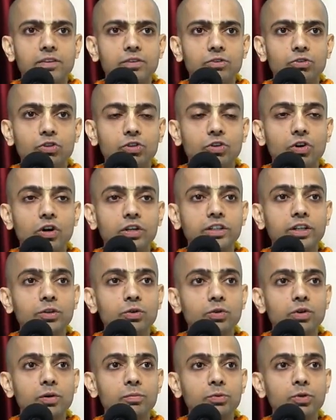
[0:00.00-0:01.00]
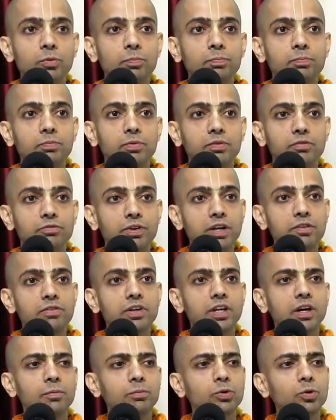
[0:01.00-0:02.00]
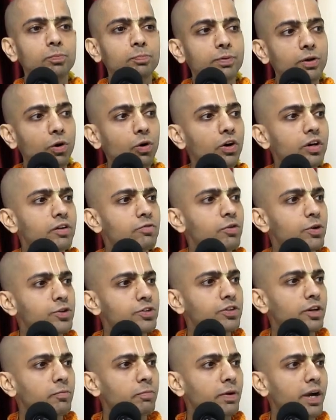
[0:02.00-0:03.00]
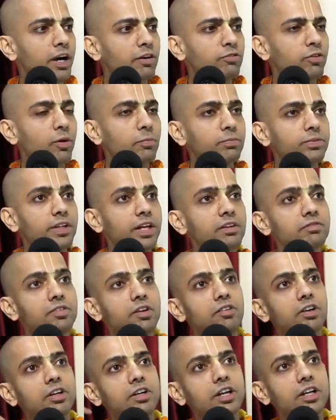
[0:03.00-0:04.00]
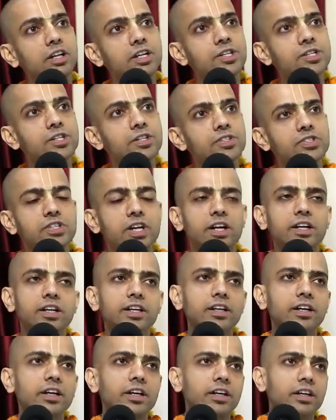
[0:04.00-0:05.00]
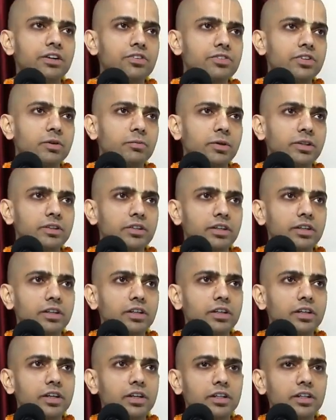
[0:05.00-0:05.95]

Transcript: So in order to when we come to pure devotional platform, then we will relish chanting Hare Krishna mantra.